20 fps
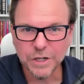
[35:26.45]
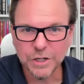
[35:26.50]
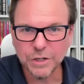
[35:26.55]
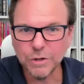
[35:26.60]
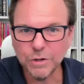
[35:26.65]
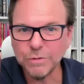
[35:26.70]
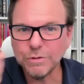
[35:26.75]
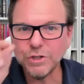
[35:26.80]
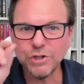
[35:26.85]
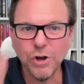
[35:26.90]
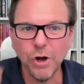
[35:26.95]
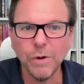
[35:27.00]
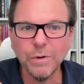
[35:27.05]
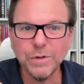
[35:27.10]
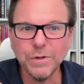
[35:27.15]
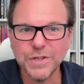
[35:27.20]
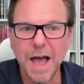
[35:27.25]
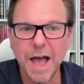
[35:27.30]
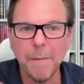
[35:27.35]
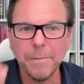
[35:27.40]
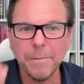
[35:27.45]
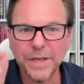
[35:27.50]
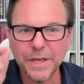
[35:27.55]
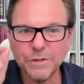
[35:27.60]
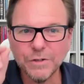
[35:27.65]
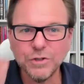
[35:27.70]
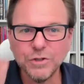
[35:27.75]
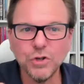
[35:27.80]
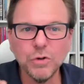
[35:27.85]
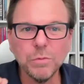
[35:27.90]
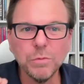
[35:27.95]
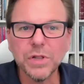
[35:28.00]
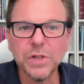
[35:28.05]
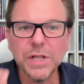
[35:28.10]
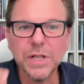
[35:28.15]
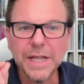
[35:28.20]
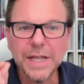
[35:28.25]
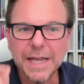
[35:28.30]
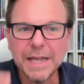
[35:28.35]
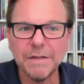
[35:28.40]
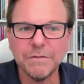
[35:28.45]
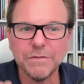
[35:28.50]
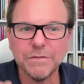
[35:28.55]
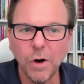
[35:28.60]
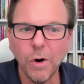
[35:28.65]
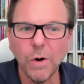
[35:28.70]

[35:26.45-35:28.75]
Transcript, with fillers: you chose that because you believed